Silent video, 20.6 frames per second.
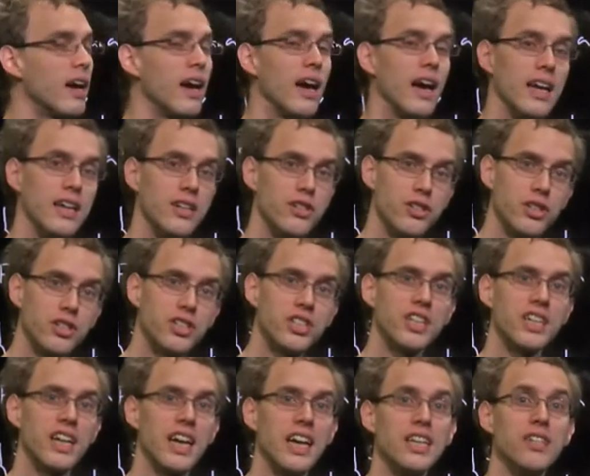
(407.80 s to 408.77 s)
In such a
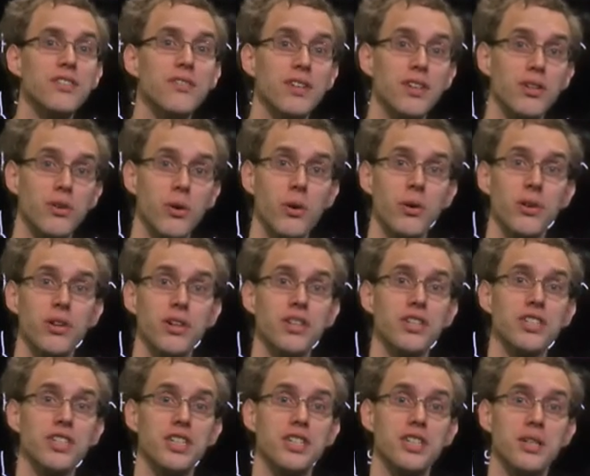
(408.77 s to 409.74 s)
case, we call the
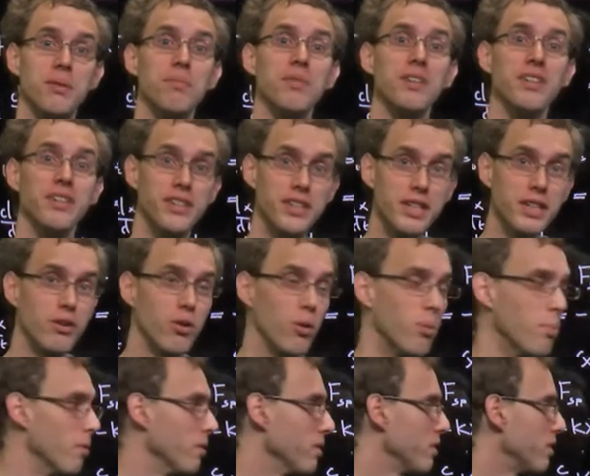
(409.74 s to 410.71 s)
system
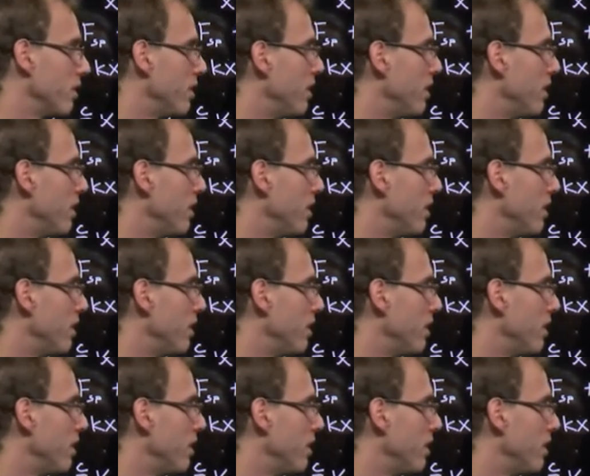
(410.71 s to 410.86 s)
decoupled,